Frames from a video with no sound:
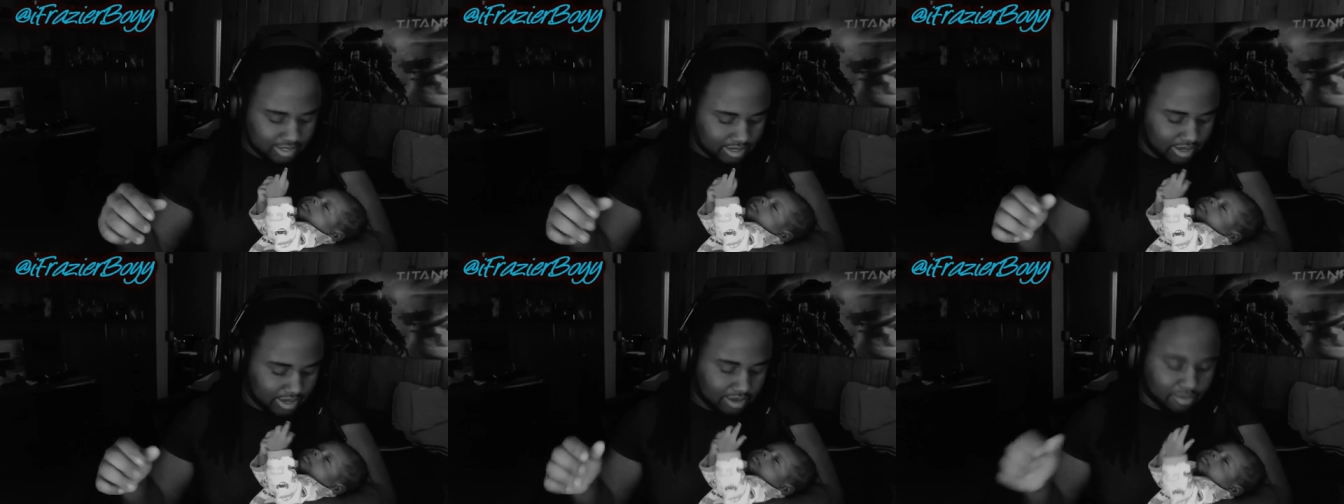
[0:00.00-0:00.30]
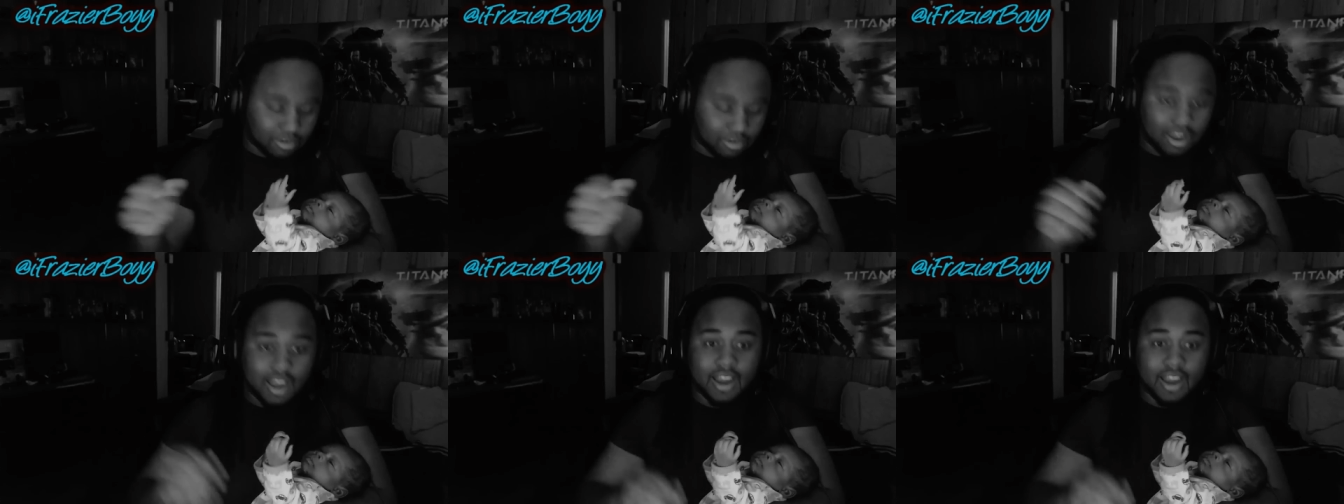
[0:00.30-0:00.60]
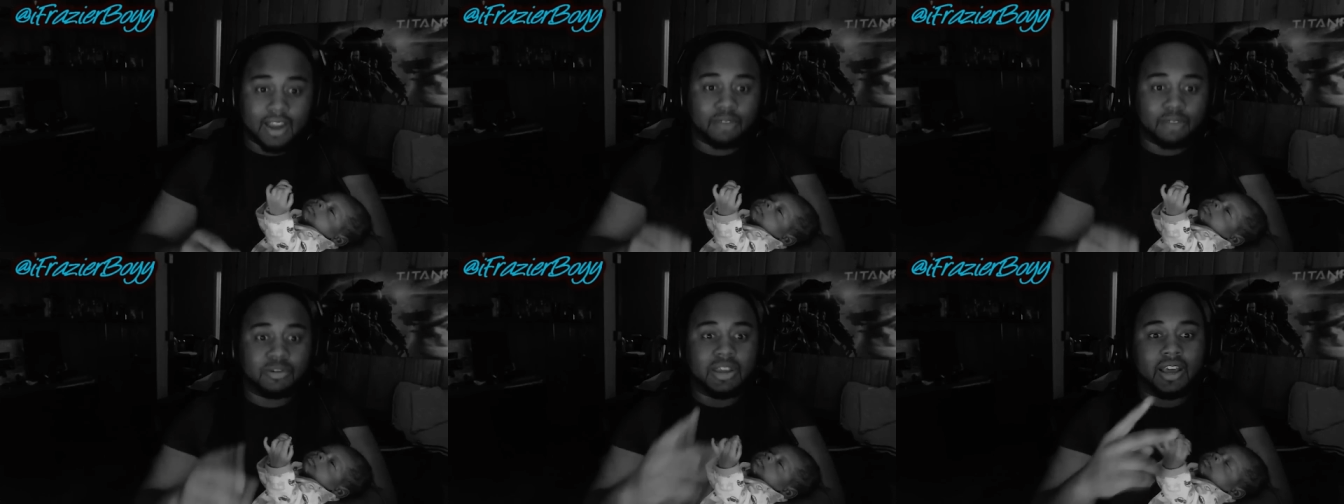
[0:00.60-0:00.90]
All
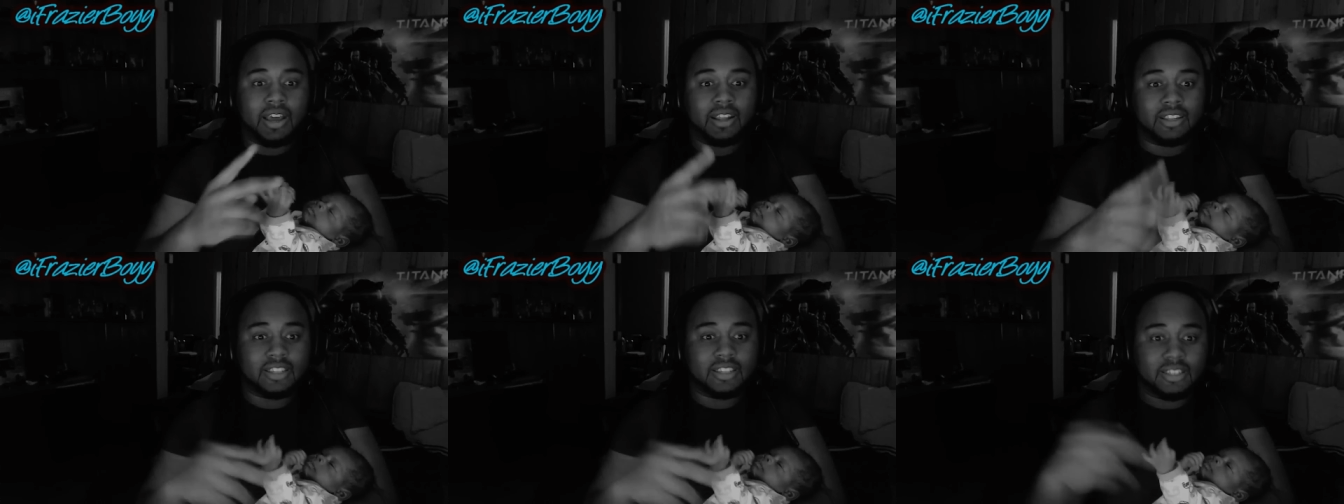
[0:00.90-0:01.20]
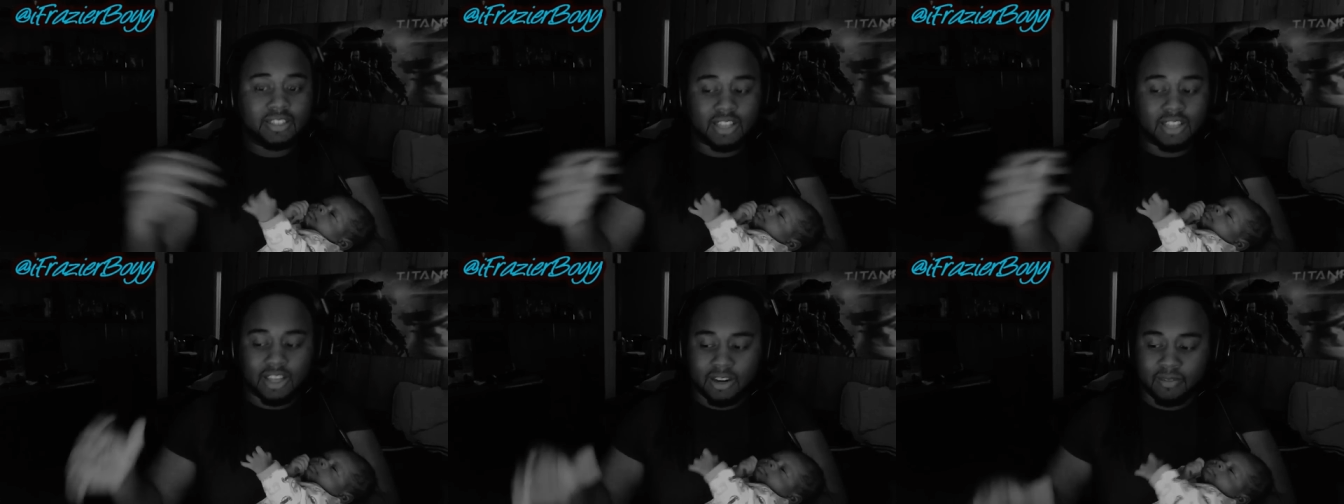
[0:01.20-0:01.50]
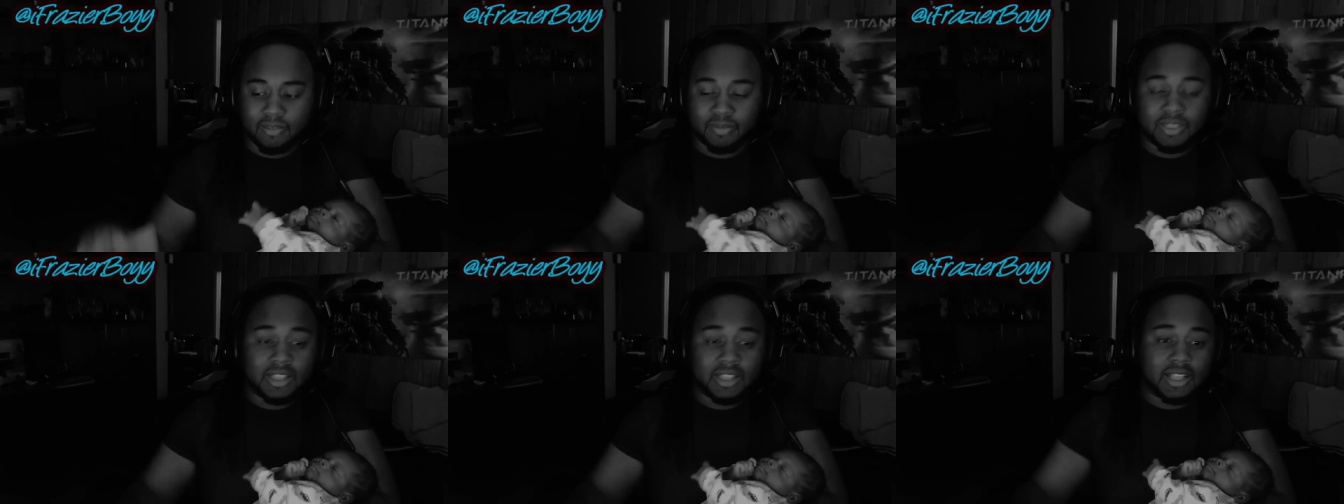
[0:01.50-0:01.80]
right, we out this thing.
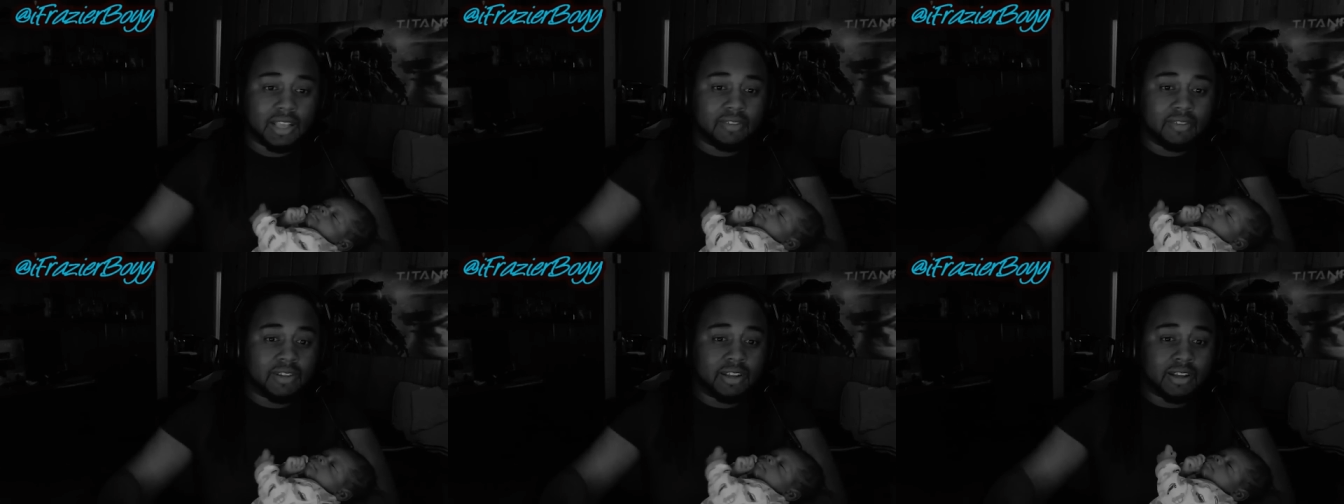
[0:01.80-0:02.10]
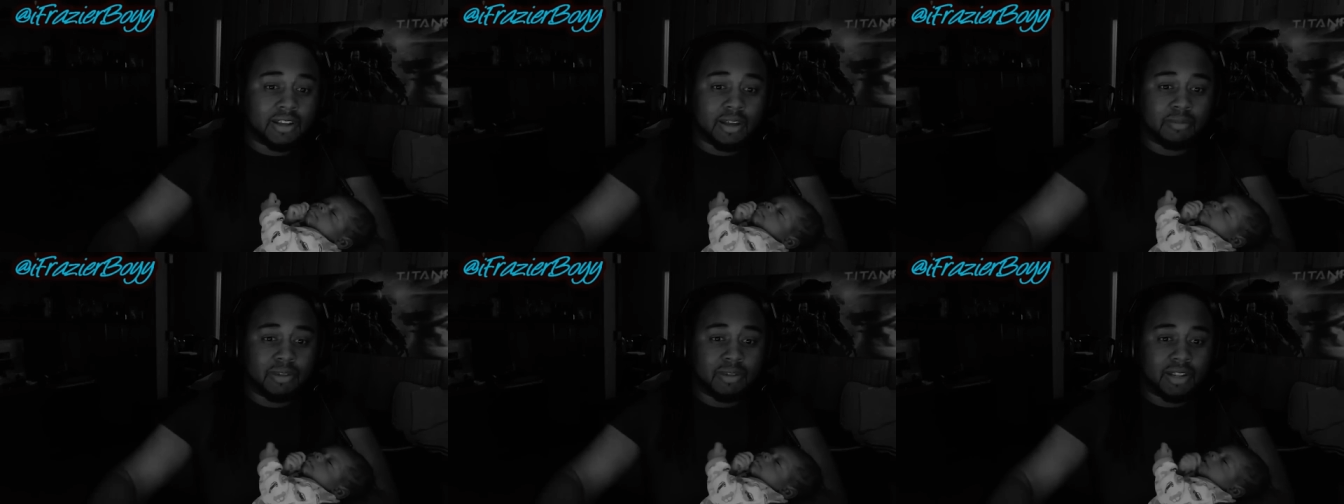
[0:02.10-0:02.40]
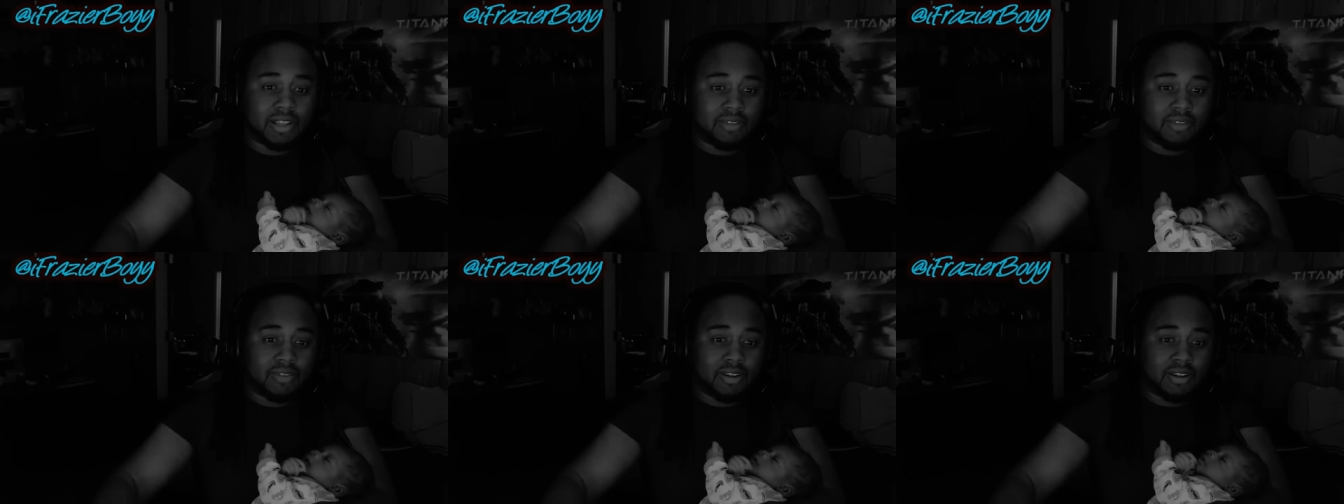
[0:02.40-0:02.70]
Leave a comment.
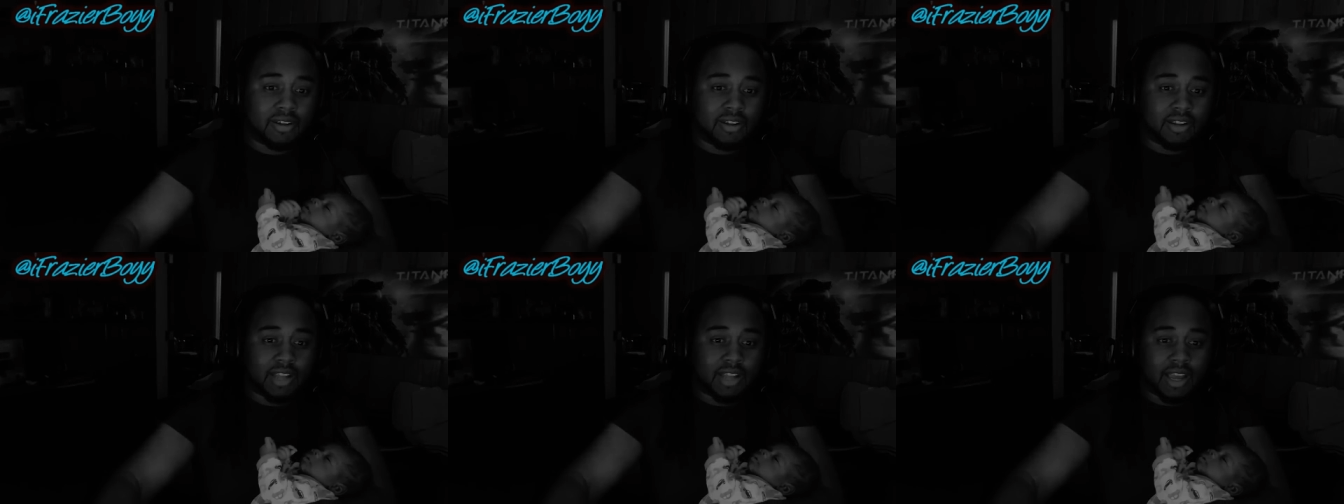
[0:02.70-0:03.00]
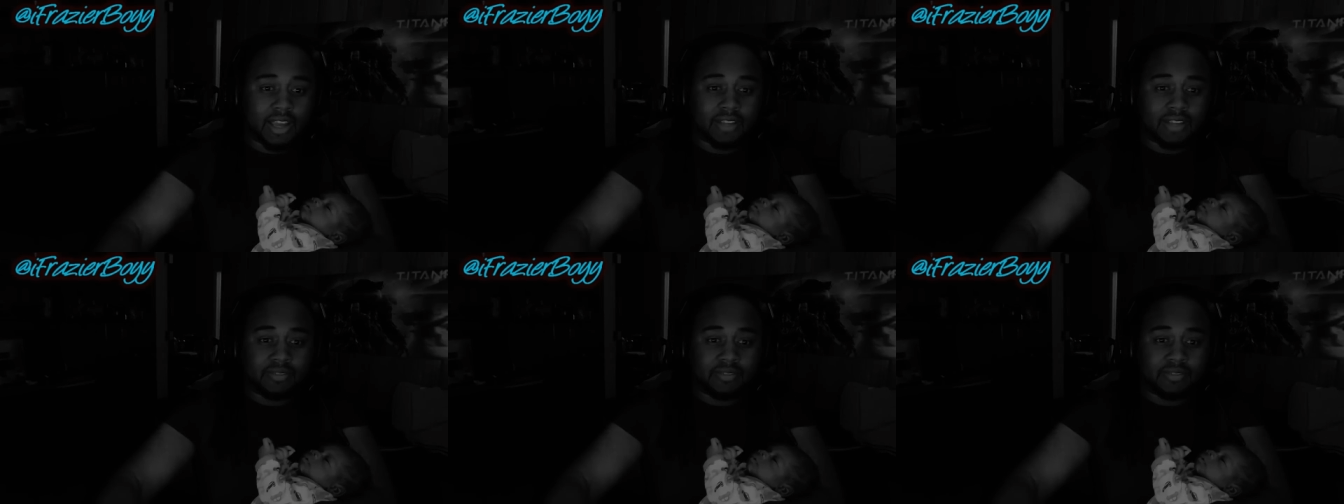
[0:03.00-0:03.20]
Leave it on like.